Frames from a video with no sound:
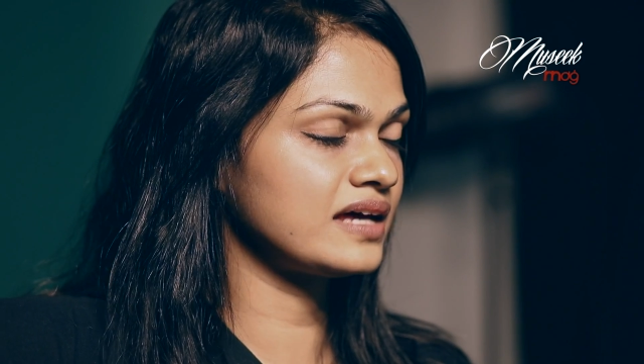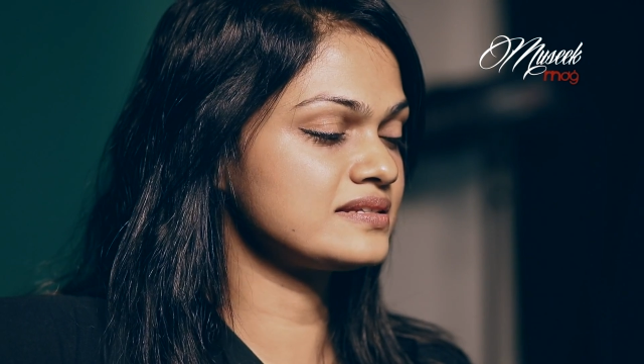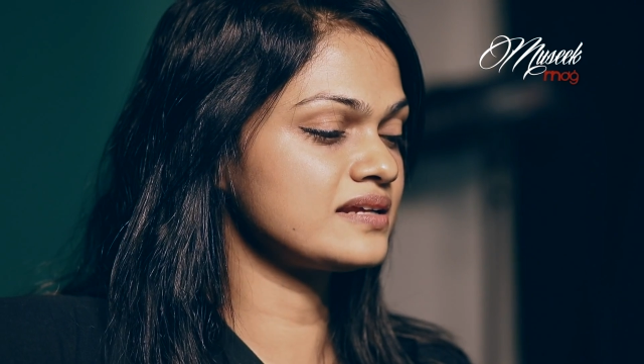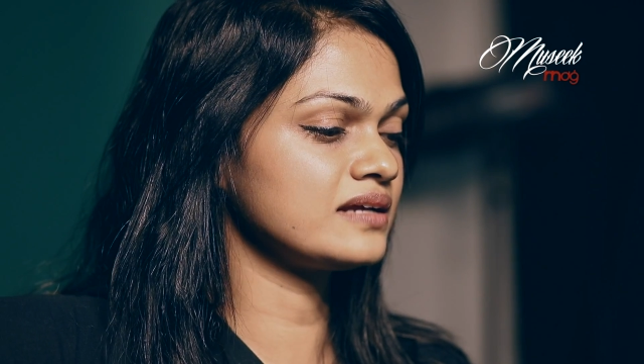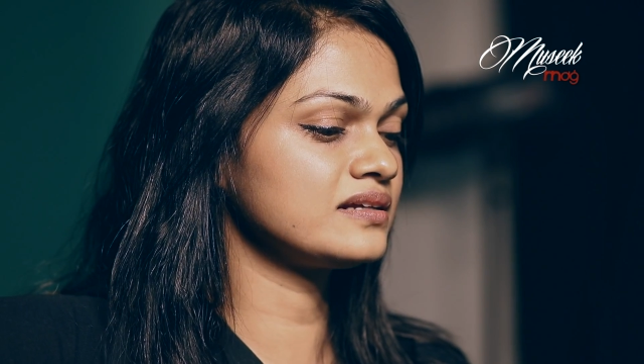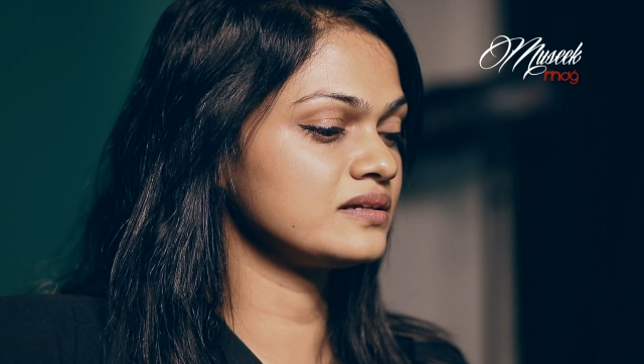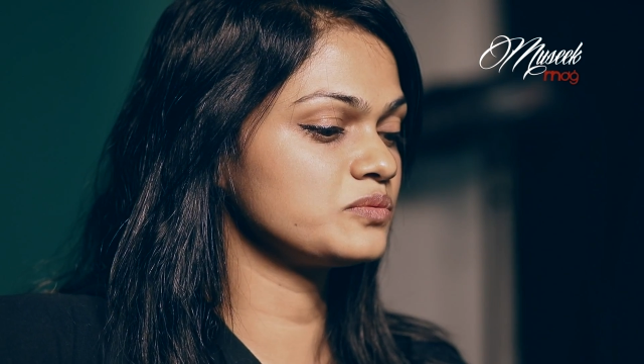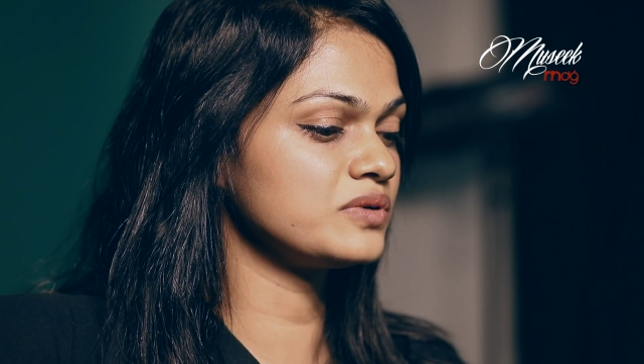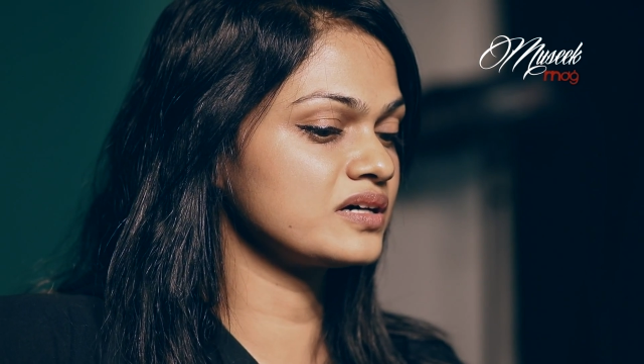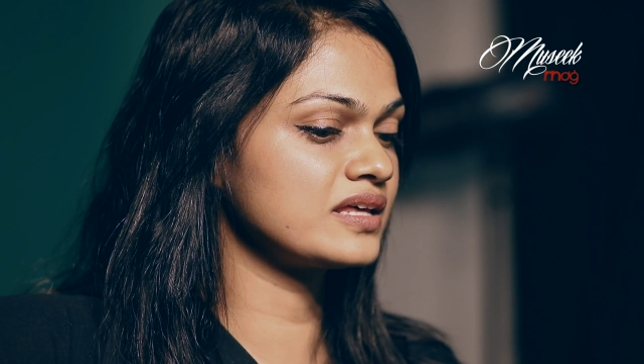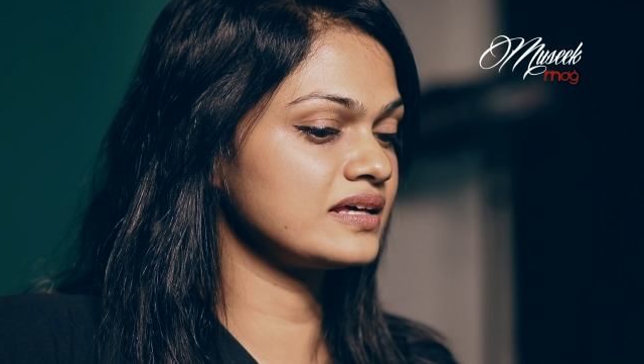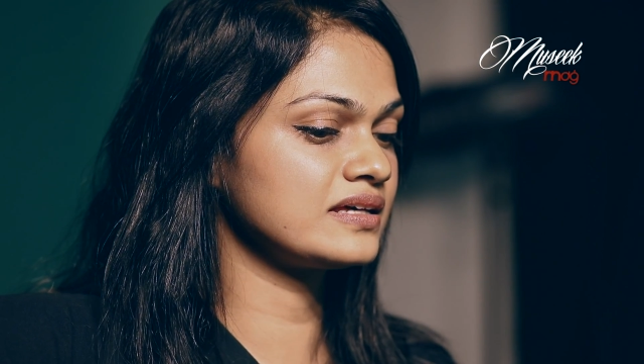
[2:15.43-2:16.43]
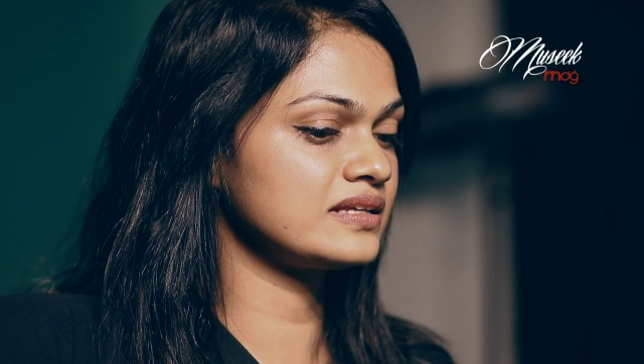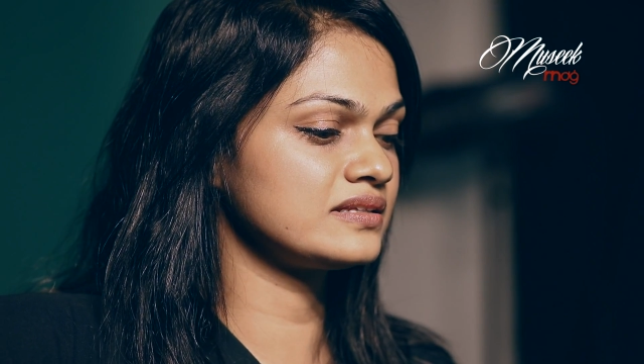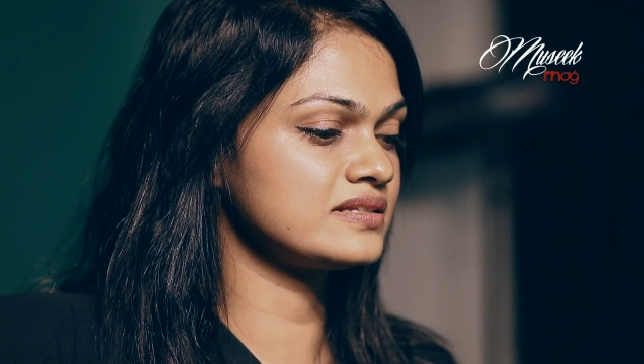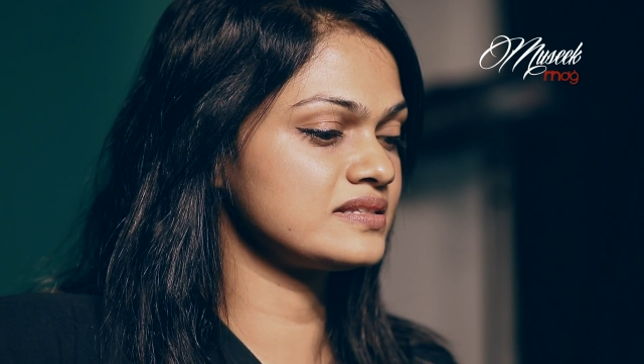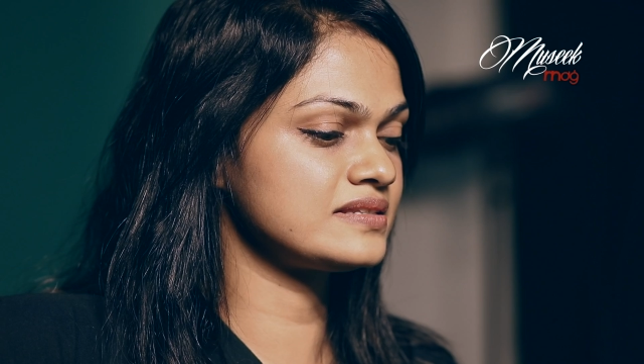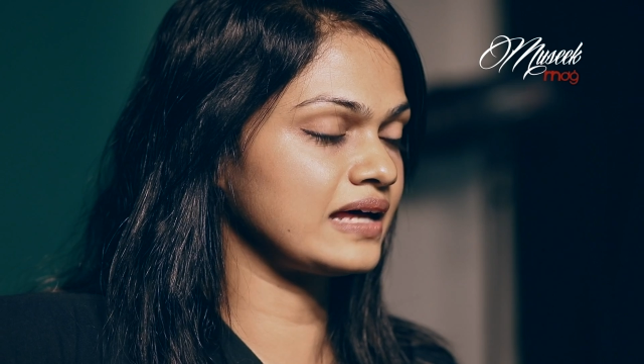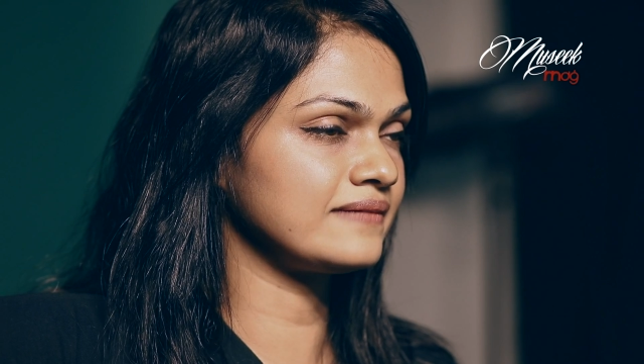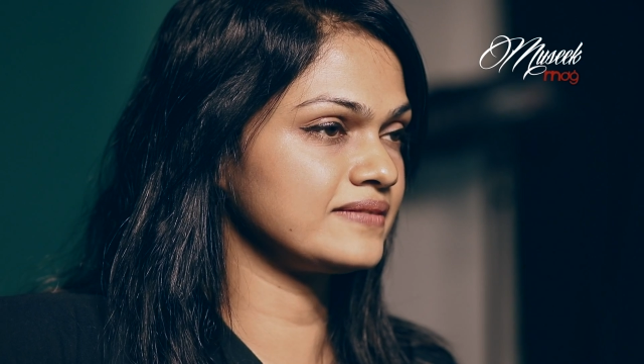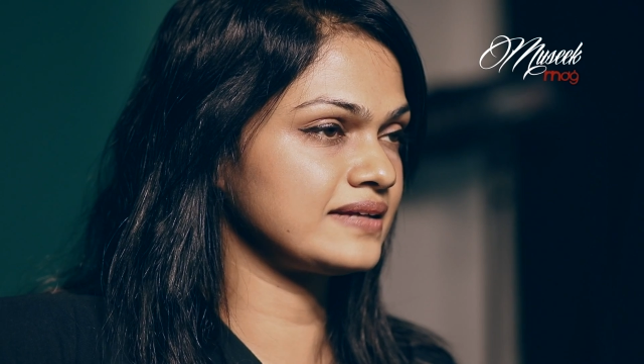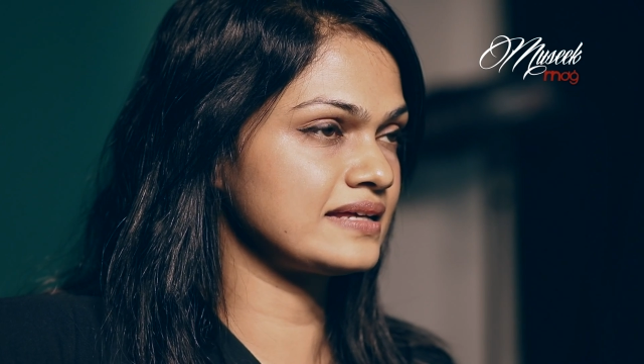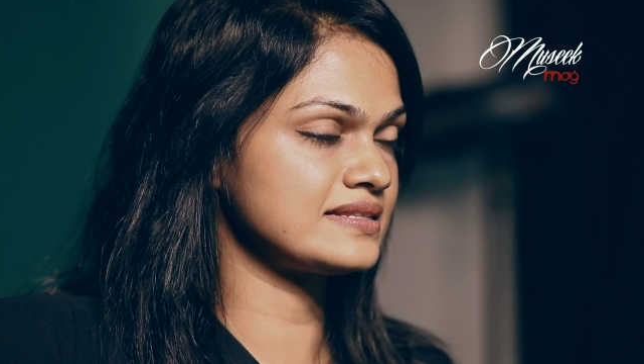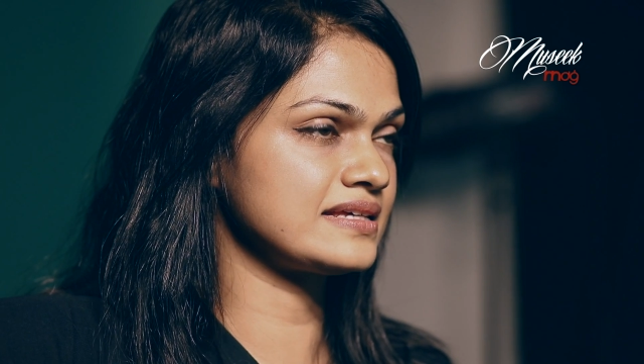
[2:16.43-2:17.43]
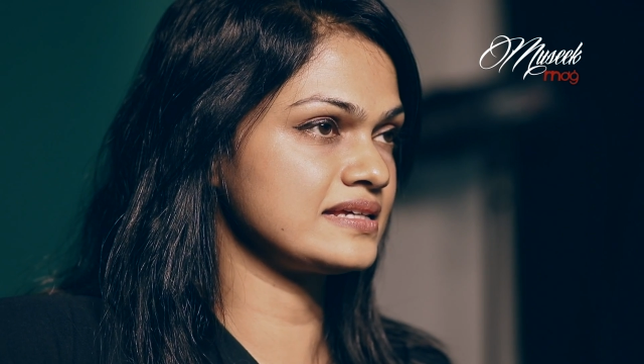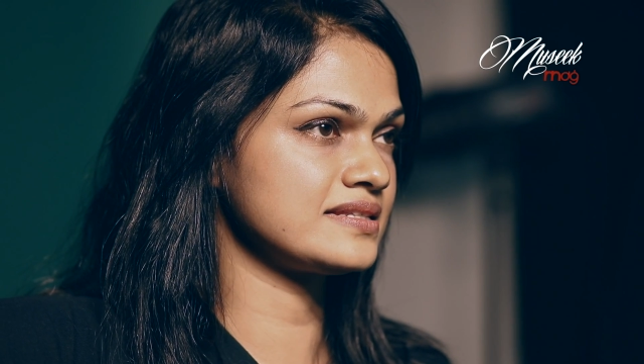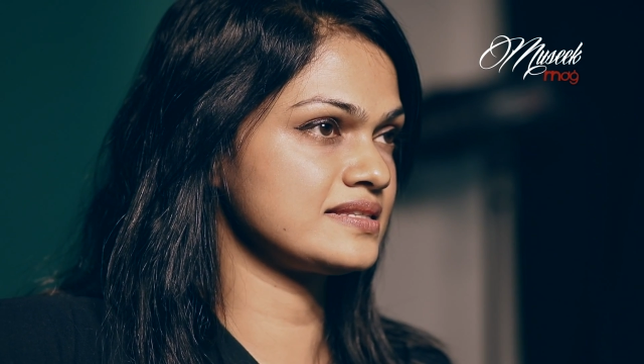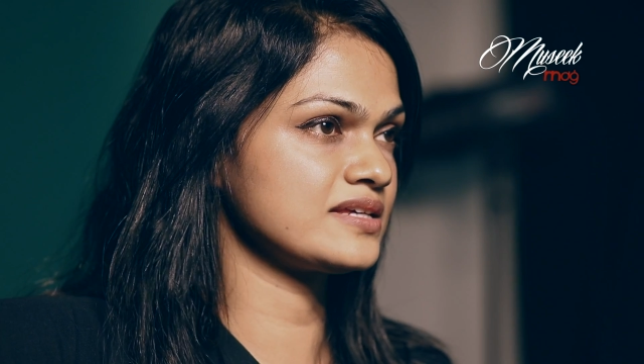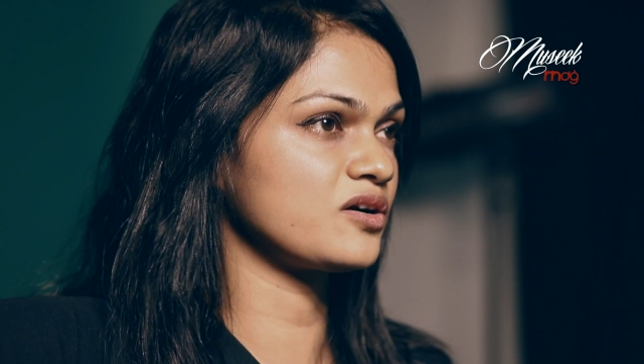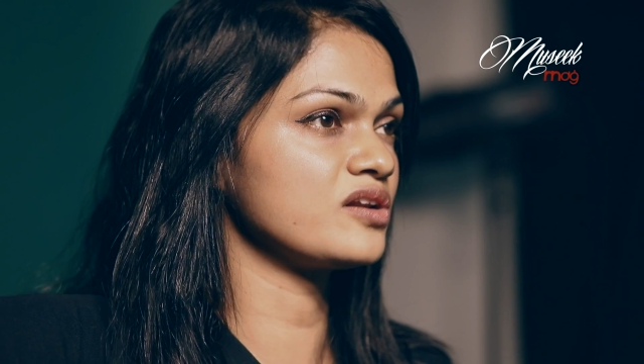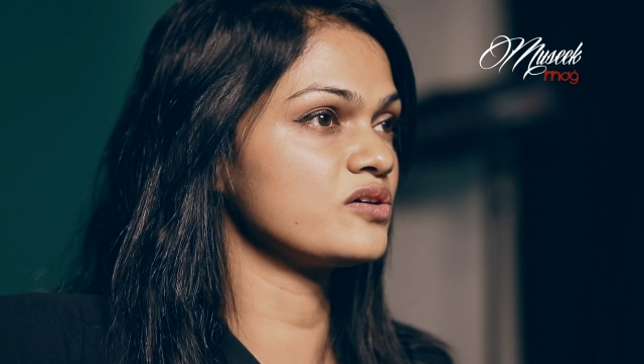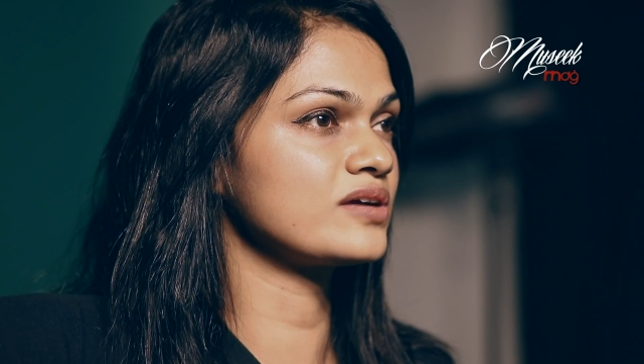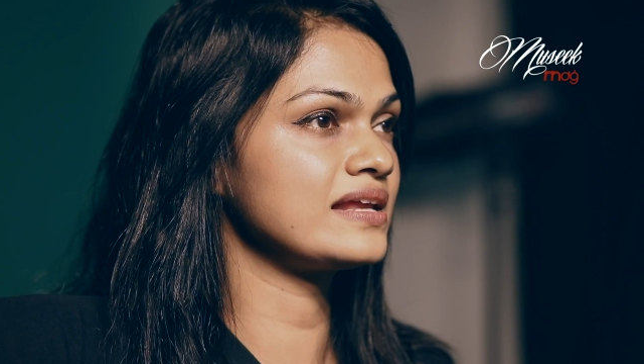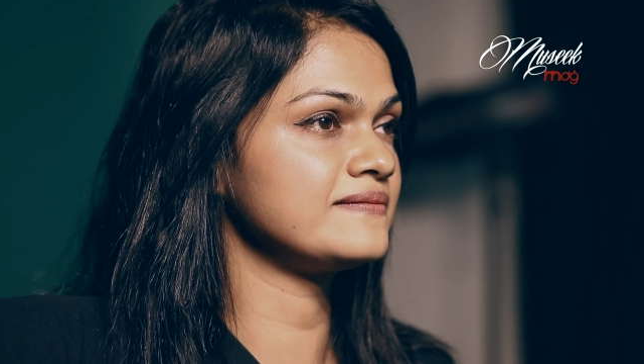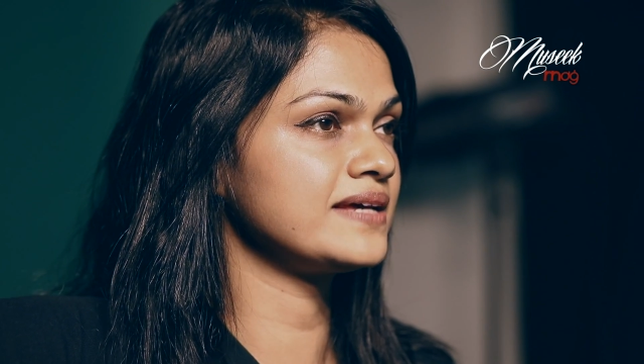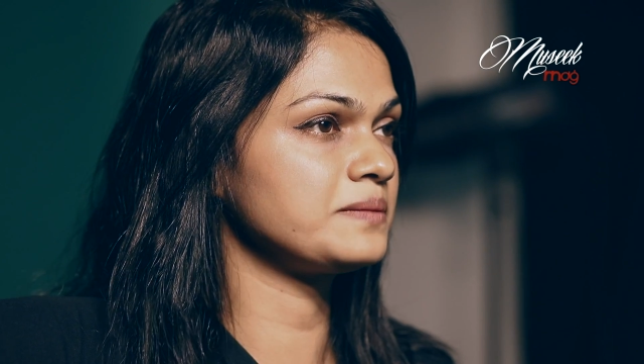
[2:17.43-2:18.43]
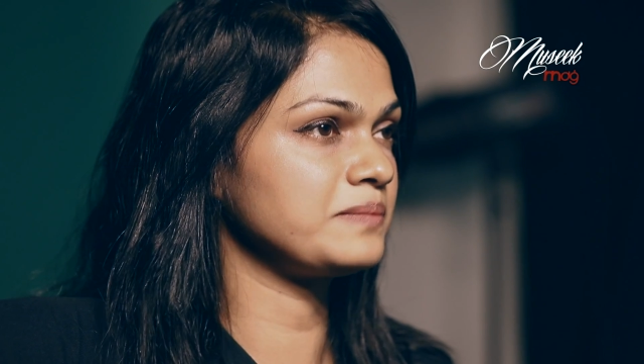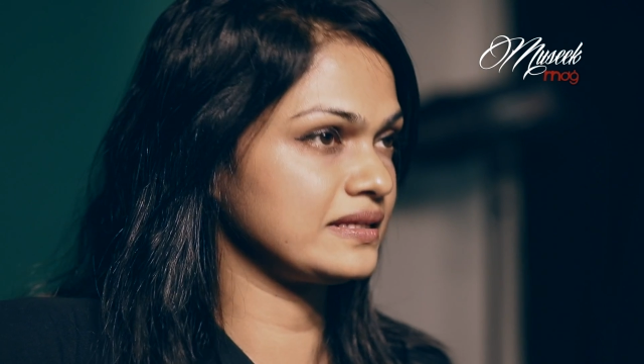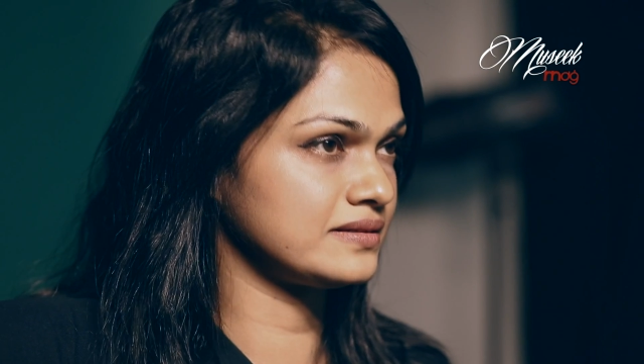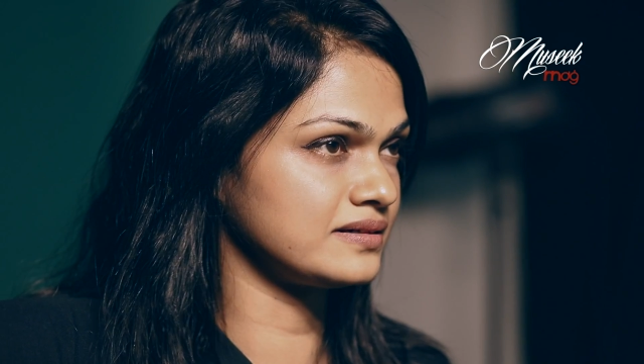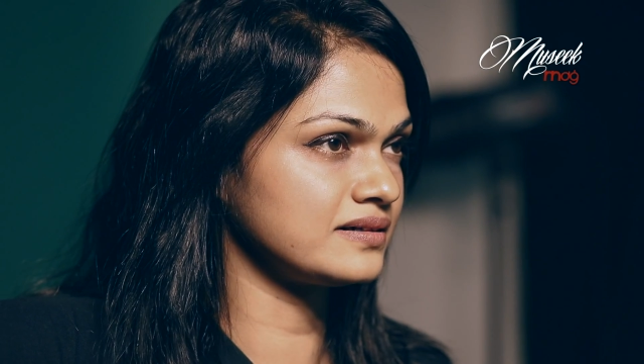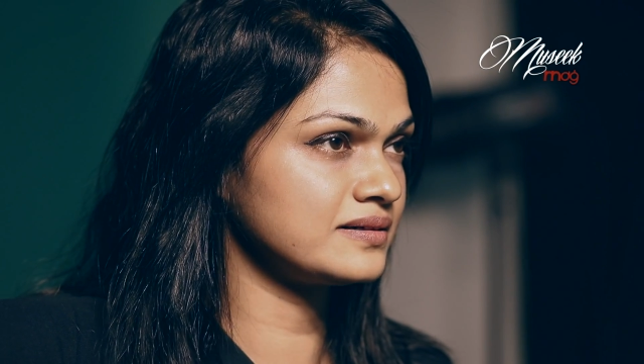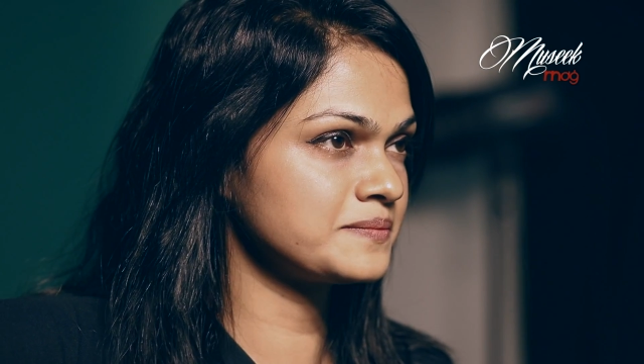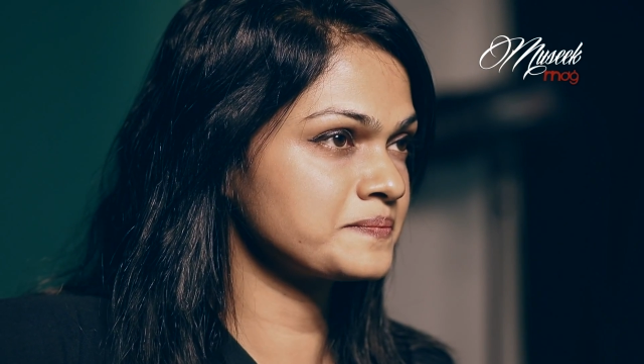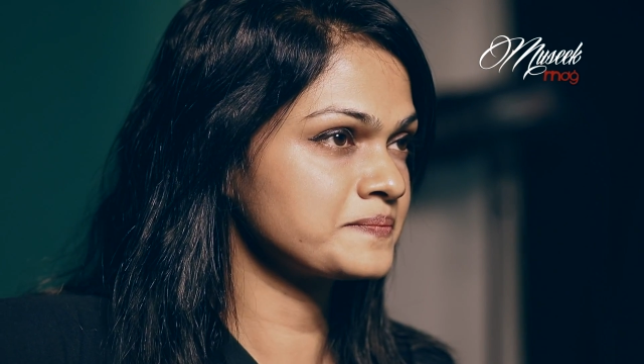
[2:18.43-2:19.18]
I started working in this advertising agency called Ogilvy and Mather.